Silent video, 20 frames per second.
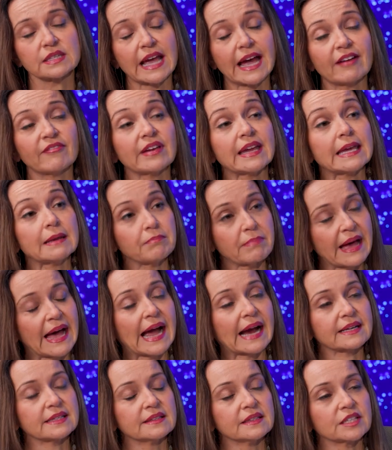have
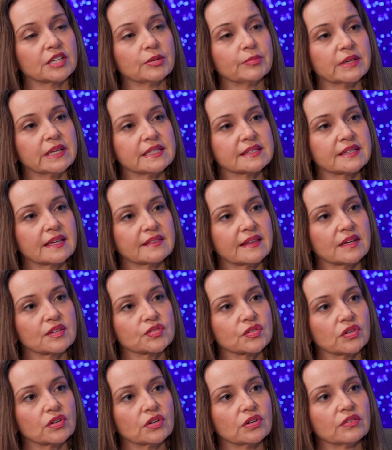impact in the communities that they
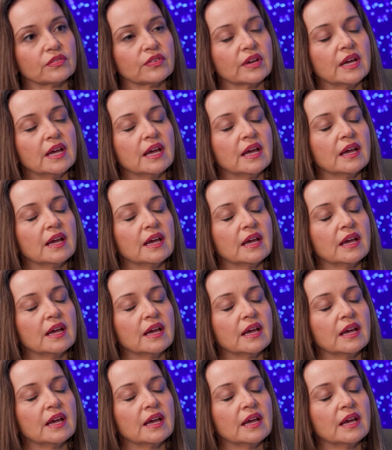serve.